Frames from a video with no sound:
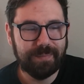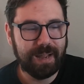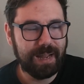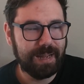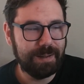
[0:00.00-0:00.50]

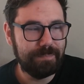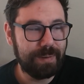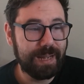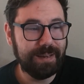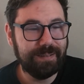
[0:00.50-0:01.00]

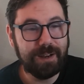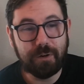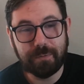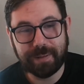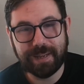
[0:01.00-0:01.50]
But
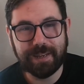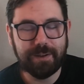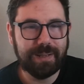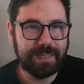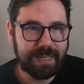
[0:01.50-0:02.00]
notably,
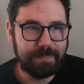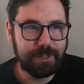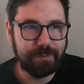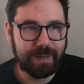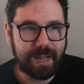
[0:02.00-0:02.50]
you had the same
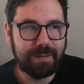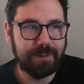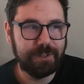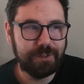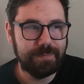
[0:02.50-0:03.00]
issue in
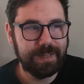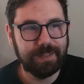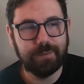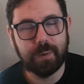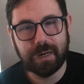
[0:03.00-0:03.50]
Commoner too,
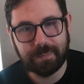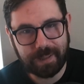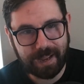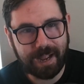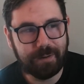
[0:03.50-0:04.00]
because if you wanted to
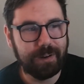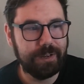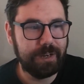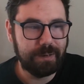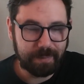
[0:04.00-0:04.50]
play Ira, you
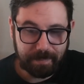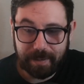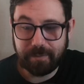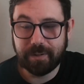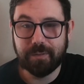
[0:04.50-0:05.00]
needed to play
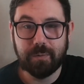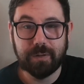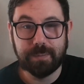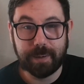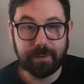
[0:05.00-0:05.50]
Bittering
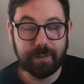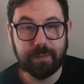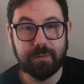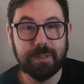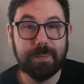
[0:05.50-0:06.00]
Thorns. Bittering
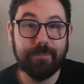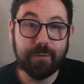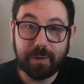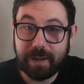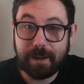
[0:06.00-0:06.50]
Thorns,
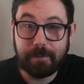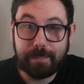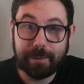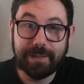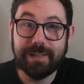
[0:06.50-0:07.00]
before it got
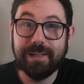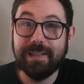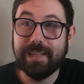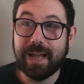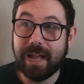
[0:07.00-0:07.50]
reprinted
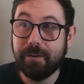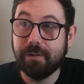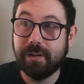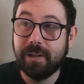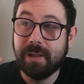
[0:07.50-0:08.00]
in the
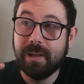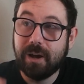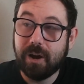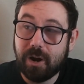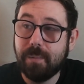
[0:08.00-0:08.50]
Ira
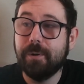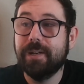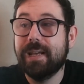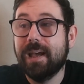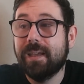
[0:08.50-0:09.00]
Armory
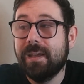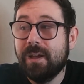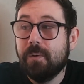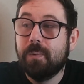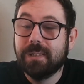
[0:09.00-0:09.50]
deck,
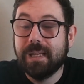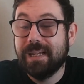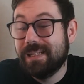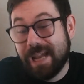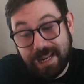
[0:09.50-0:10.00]
was
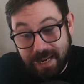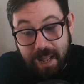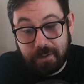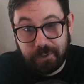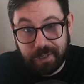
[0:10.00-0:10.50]
like
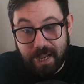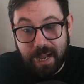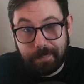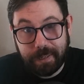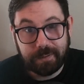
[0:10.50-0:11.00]
$10 a
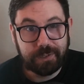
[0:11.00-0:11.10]
copy.